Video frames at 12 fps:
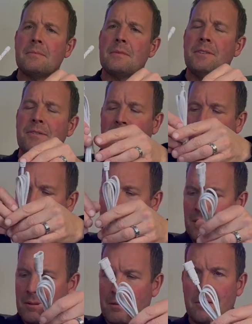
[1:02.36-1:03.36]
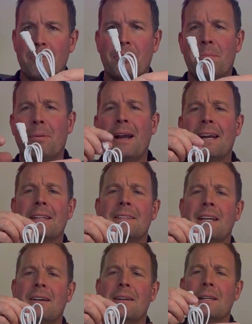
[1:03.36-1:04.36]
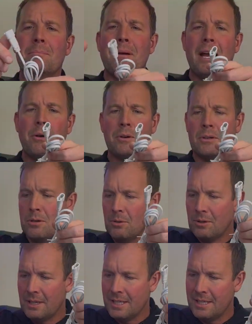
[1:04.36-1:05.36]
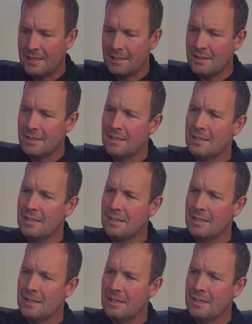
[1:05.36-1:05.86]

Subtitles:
I've got a proprietary power cord here.